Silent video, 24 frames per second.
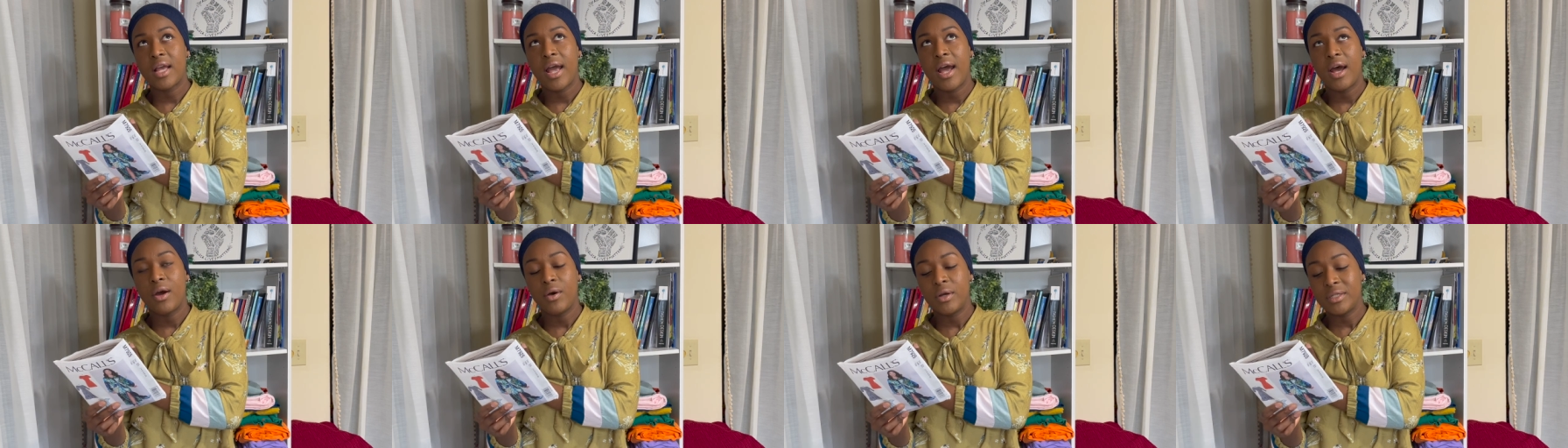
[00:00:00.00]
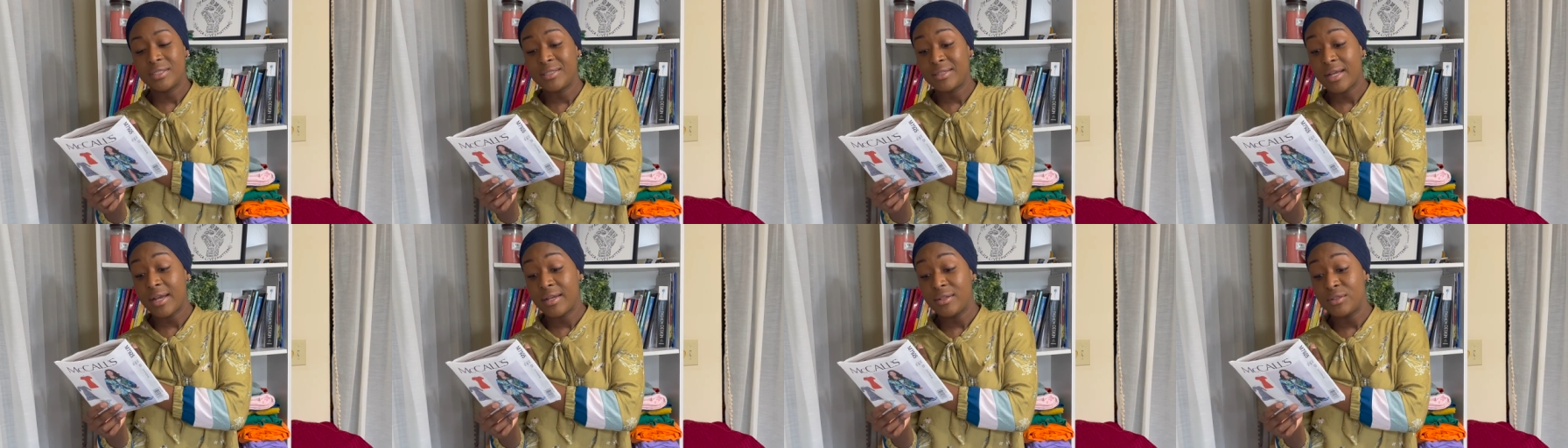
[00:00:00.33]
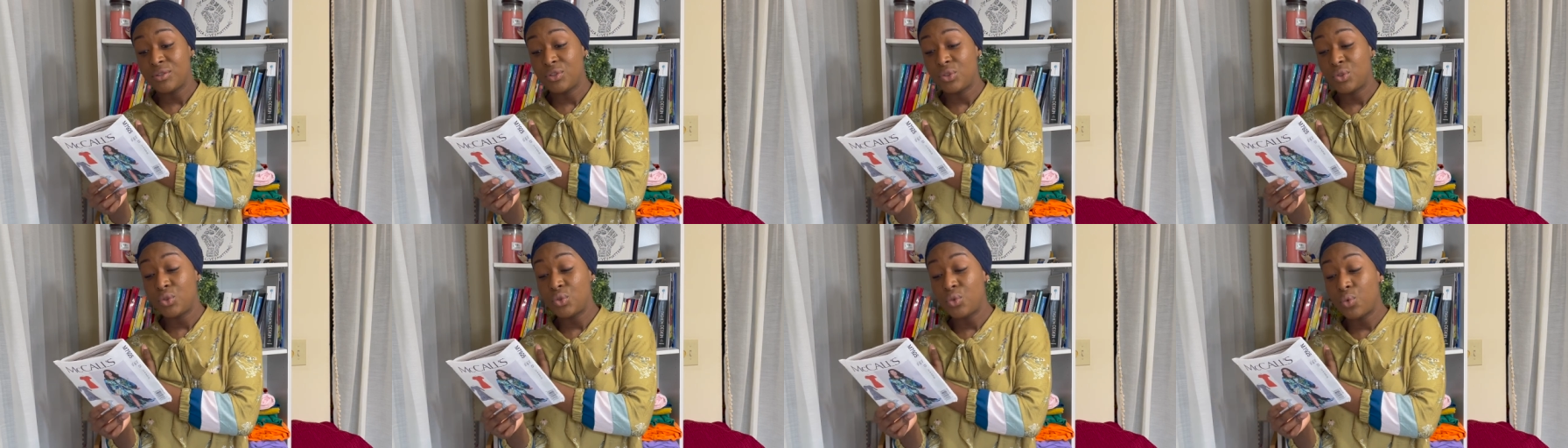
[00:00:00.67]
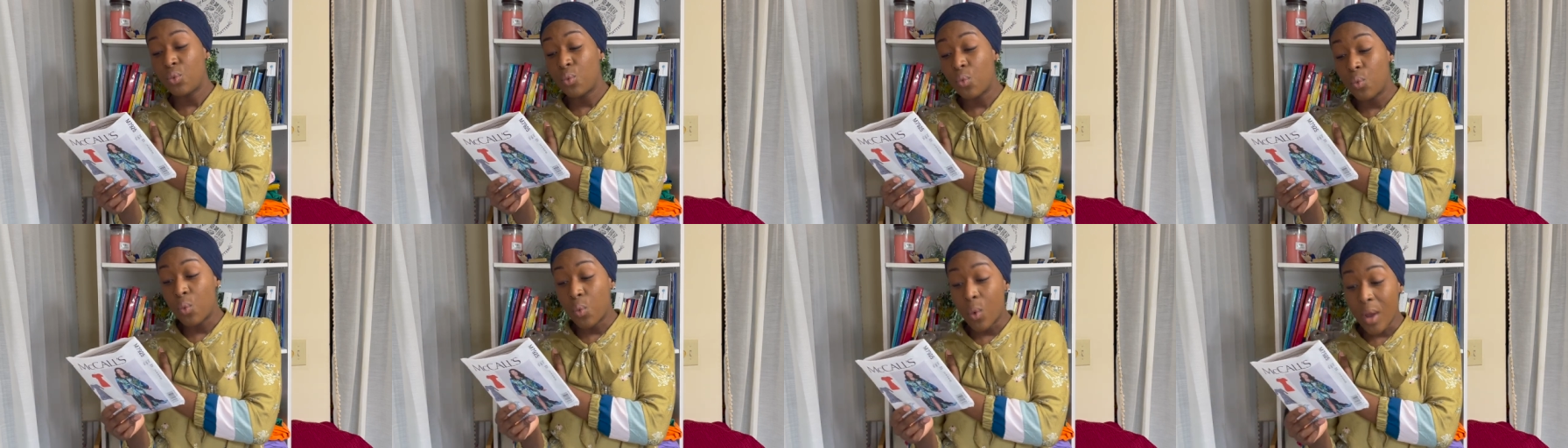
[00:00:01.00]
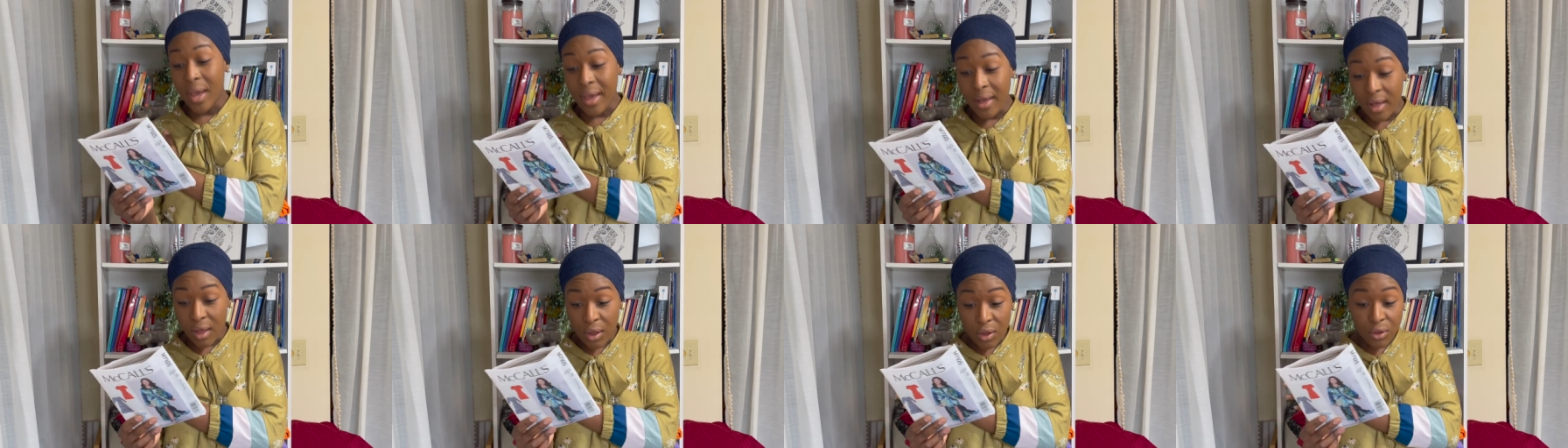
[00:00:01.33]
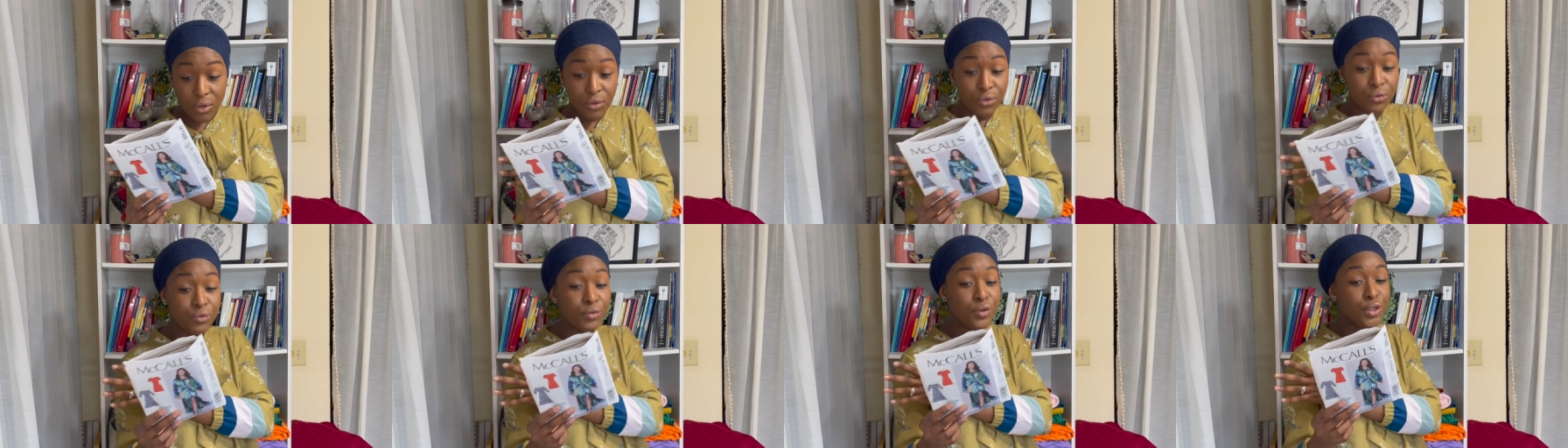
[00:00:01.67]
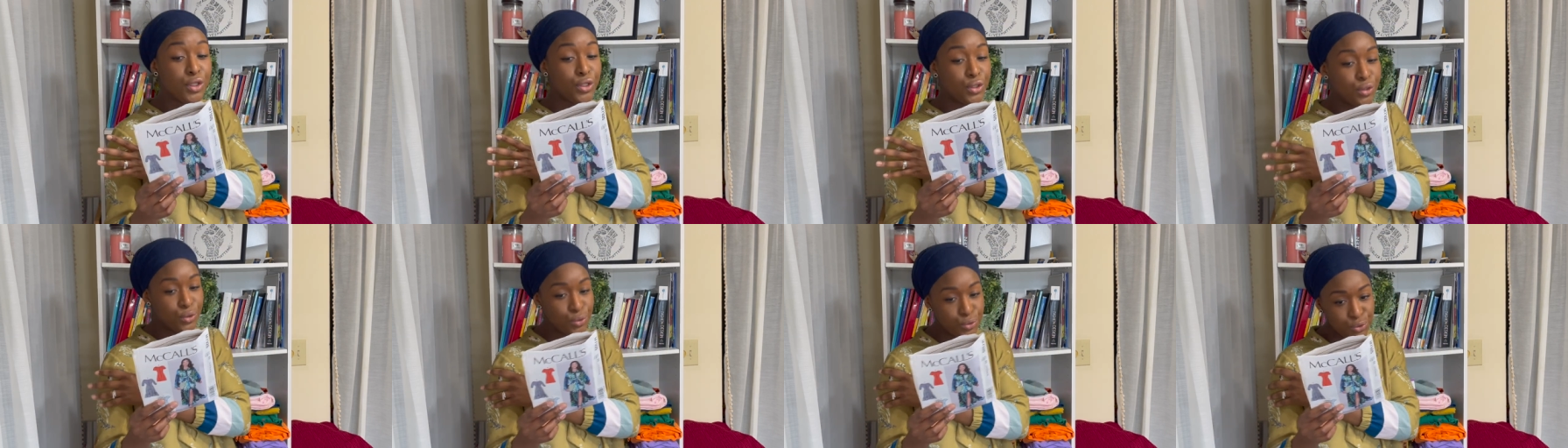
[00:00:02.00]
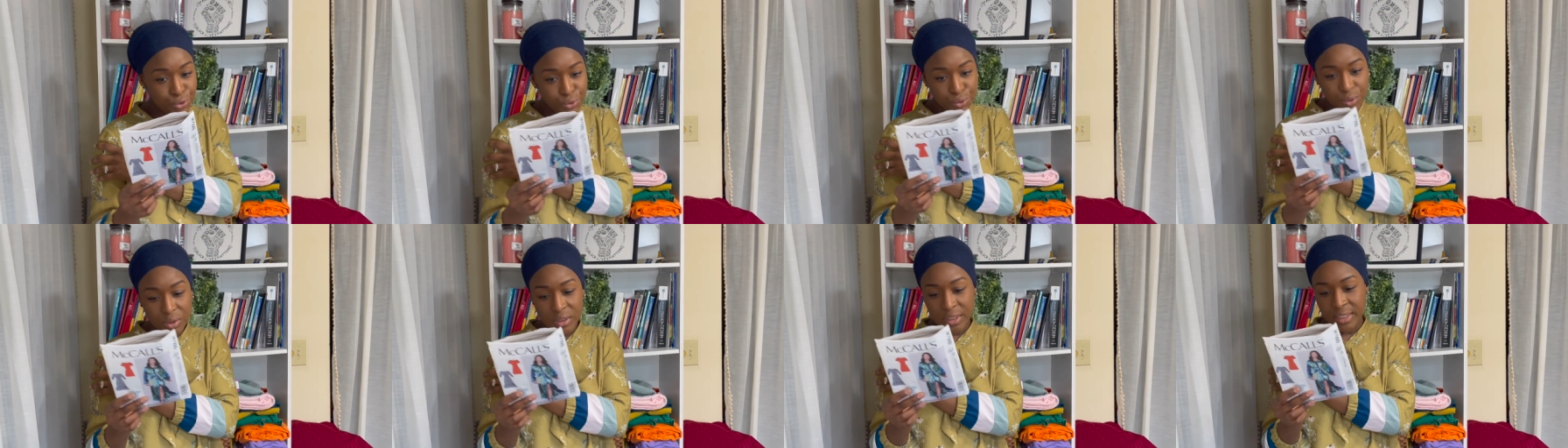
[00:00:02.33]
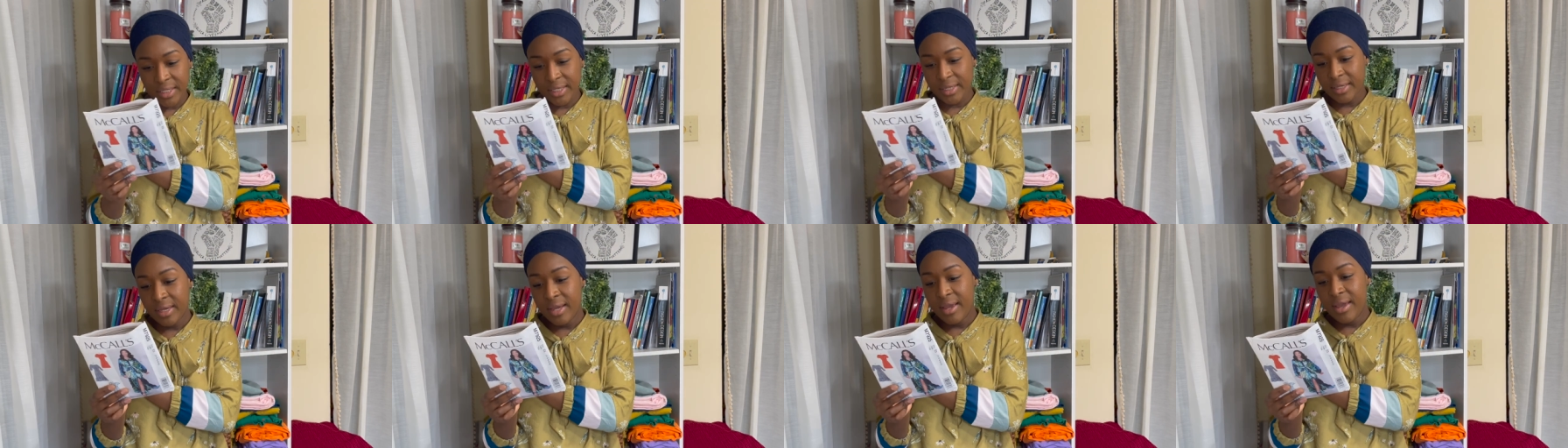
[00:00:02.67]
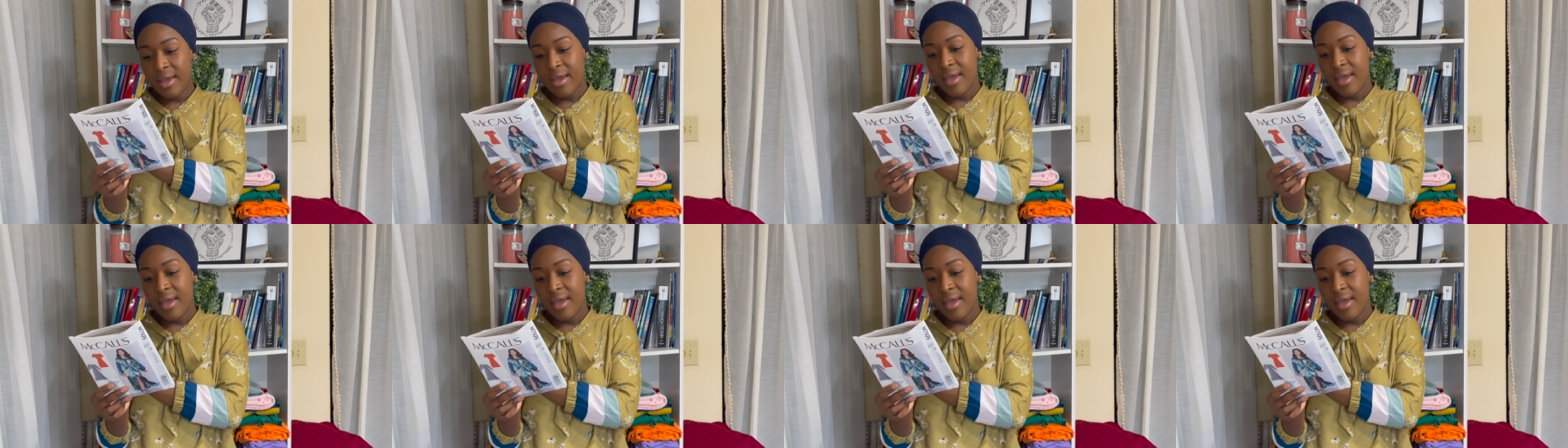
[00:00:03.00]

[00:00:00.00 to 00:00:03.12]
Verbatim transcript: out a size 12 usually.